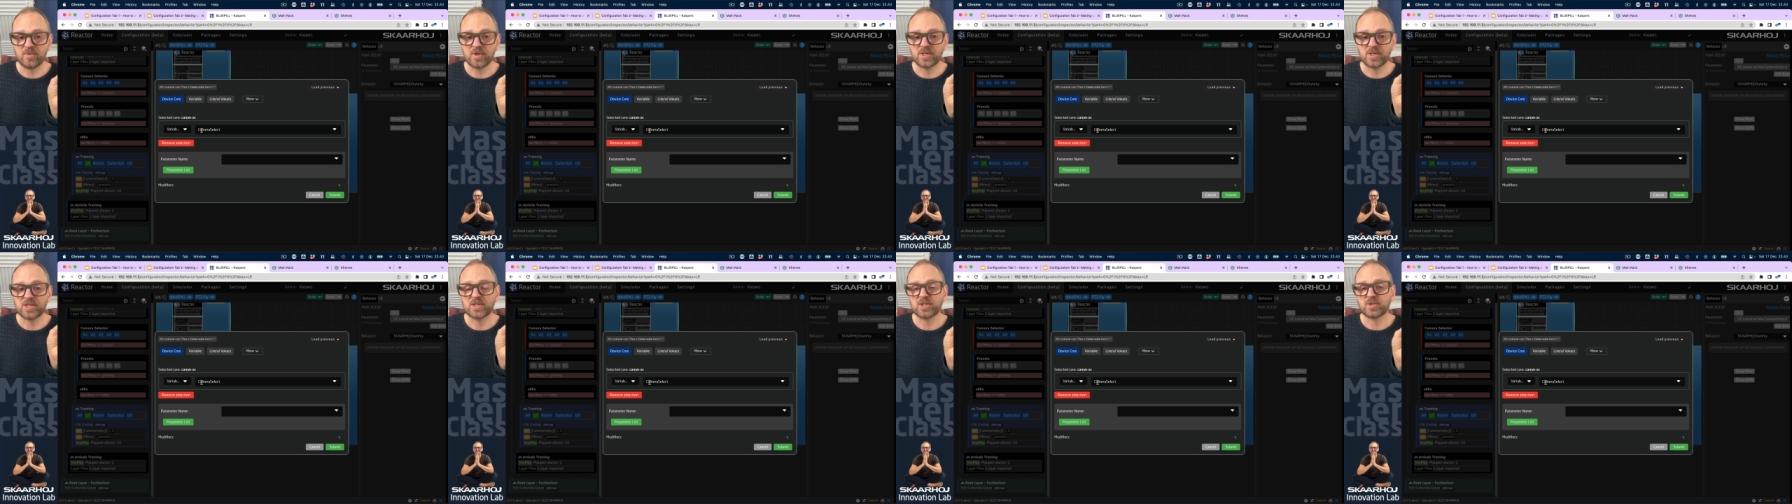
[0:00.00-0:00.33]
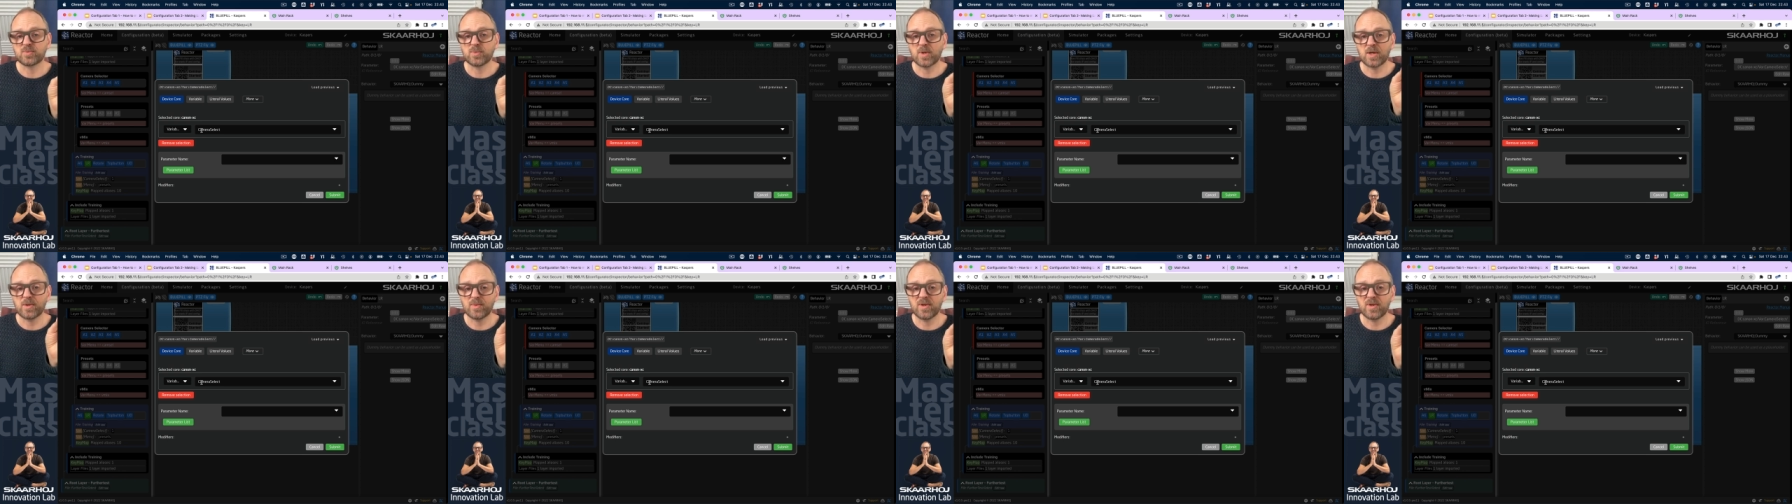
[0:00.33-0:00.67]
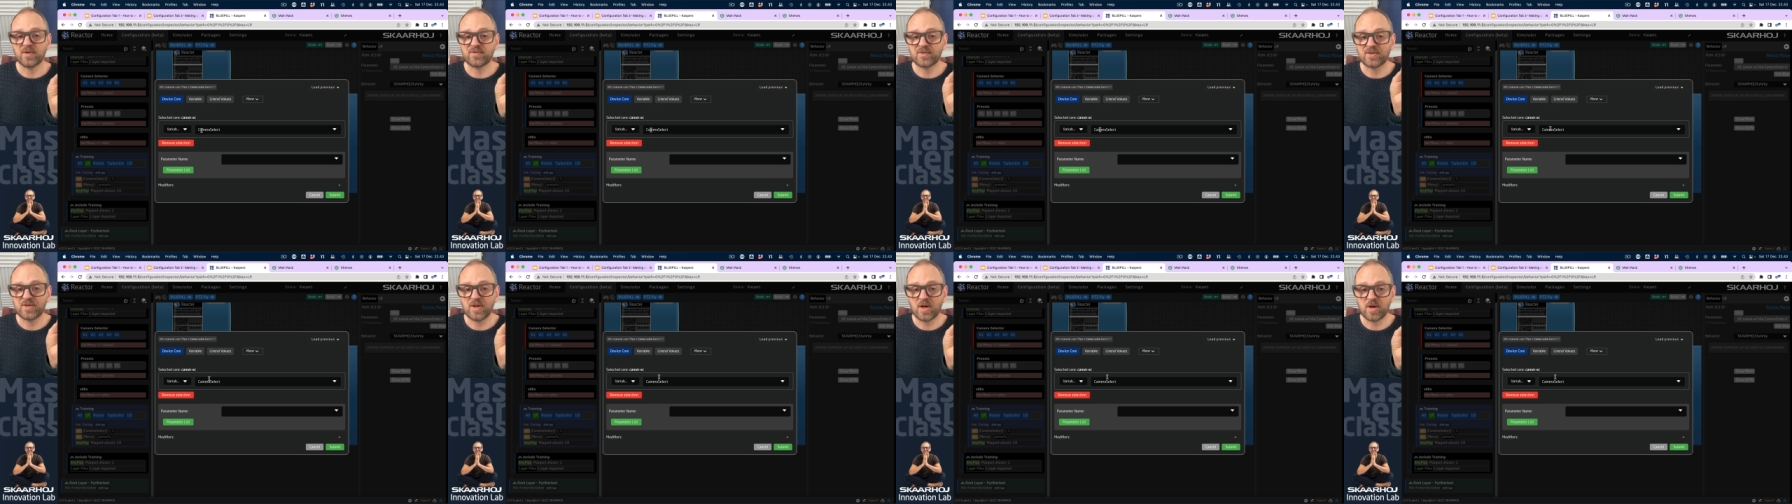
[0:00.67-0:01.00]
which is what we
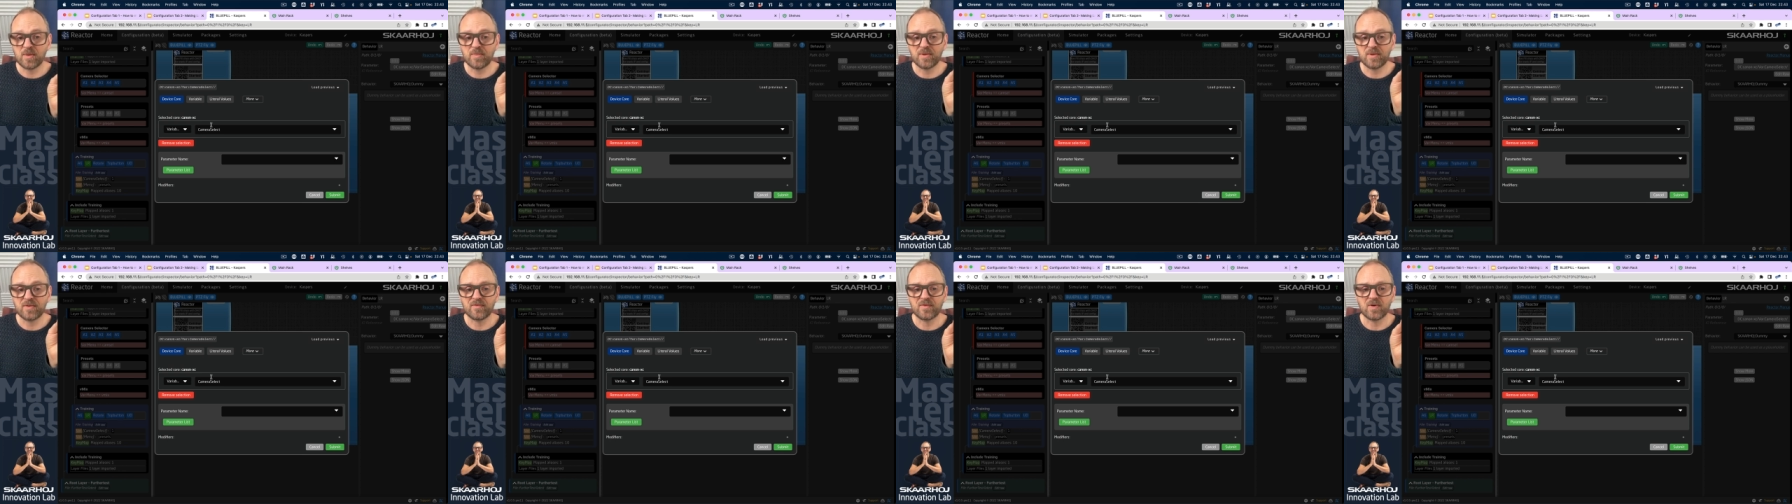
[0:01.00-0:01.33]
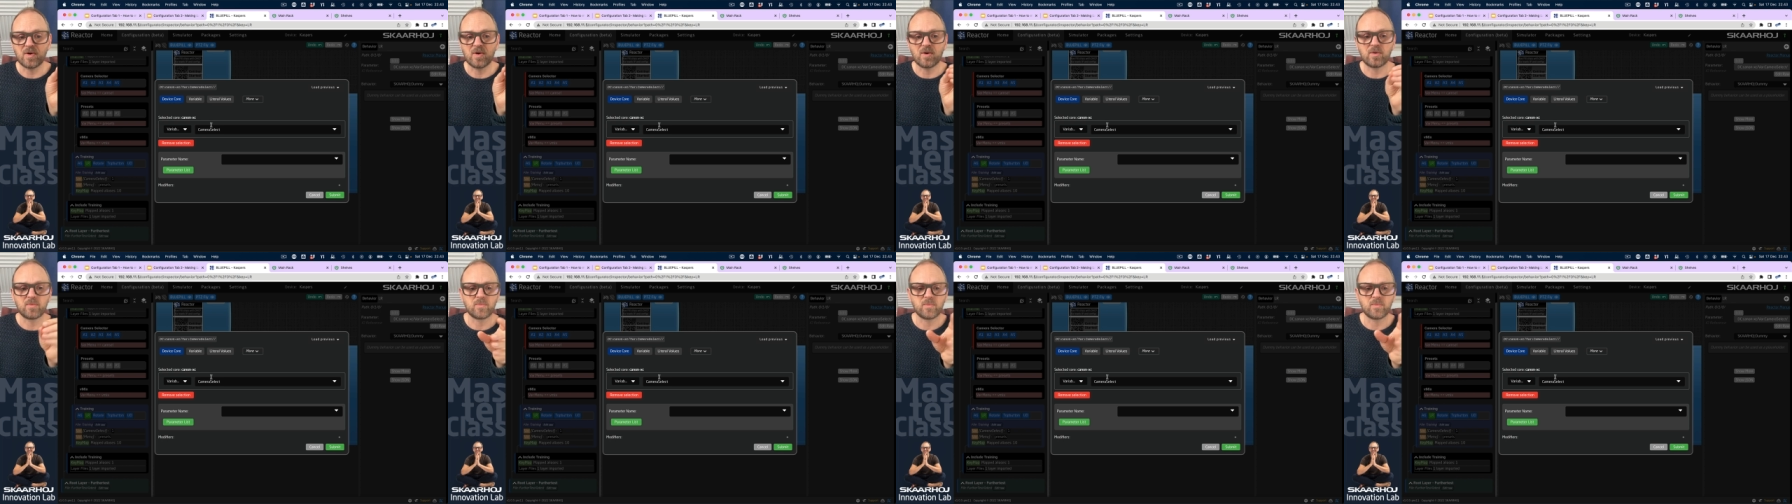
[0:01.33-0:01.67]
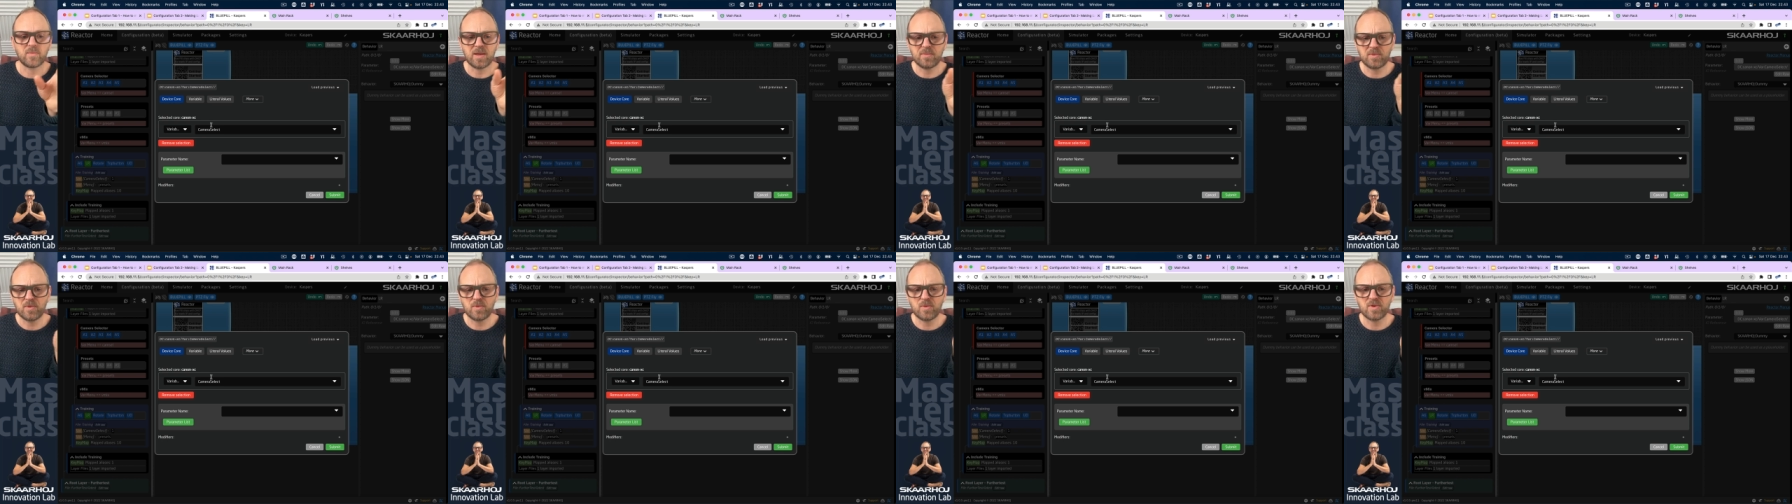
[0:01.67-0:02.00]
have done before.
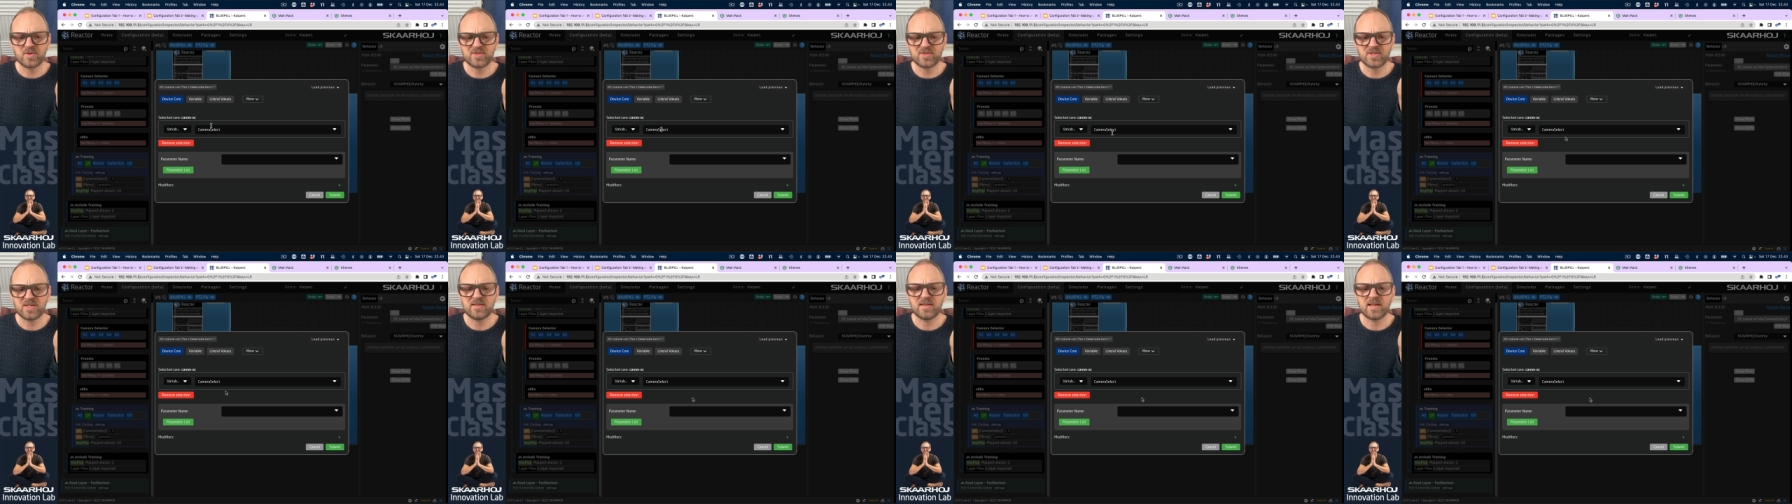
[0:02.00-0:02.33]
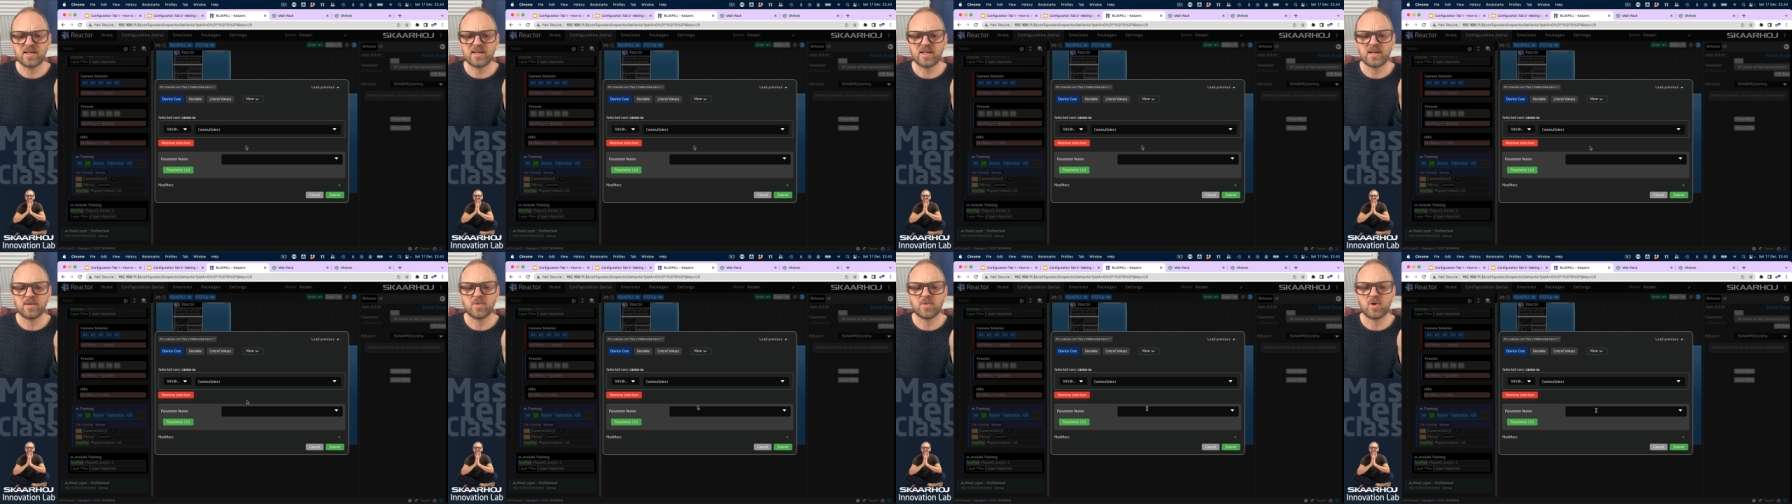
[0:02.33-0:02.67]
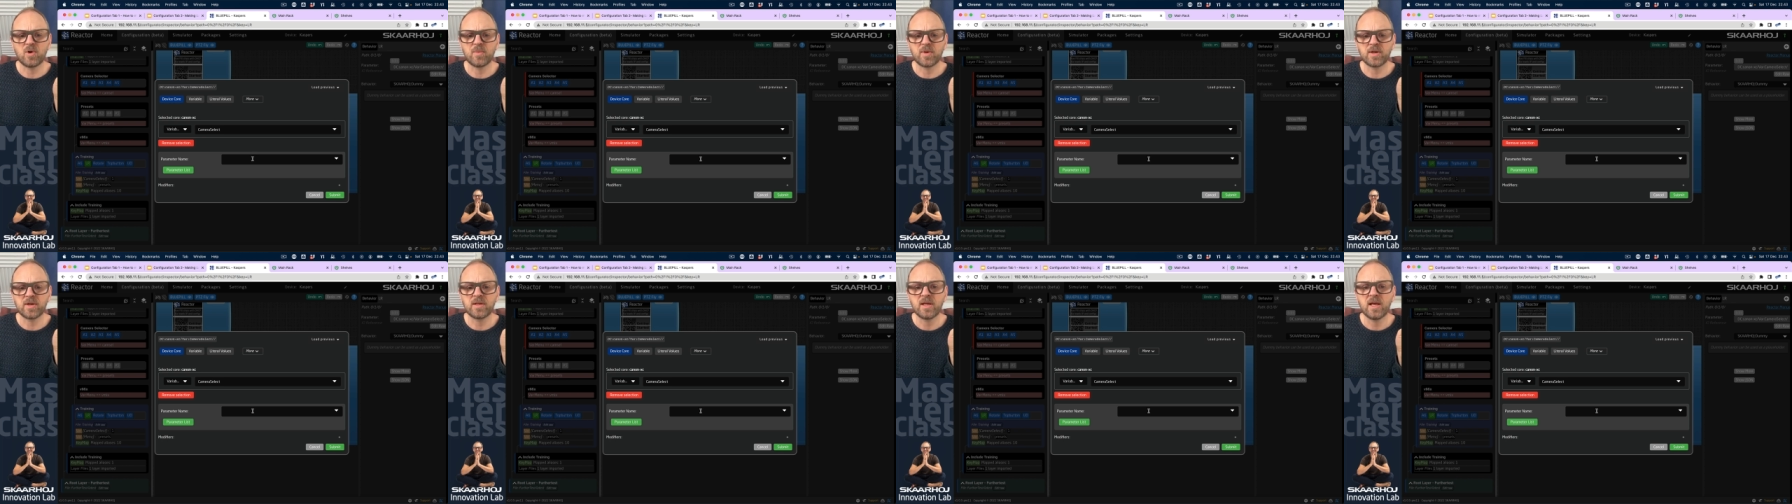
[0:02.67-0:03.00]
Maybe we'll see that in a
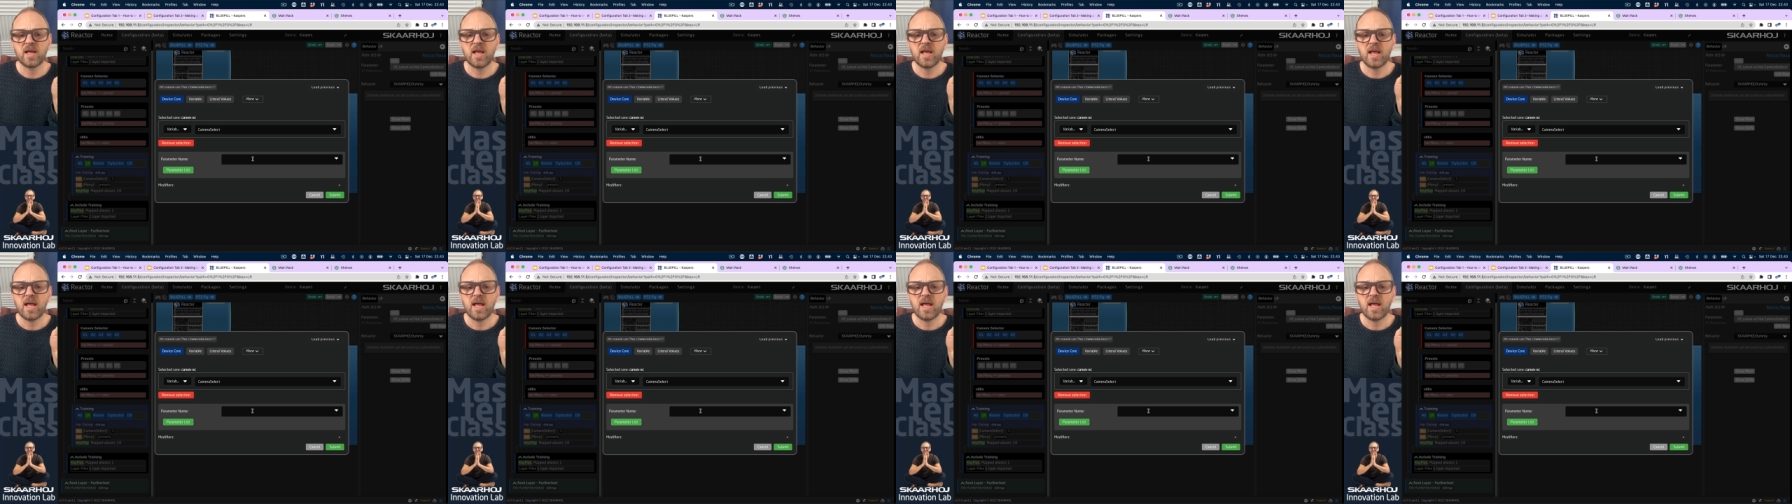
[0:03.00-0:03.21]
moment.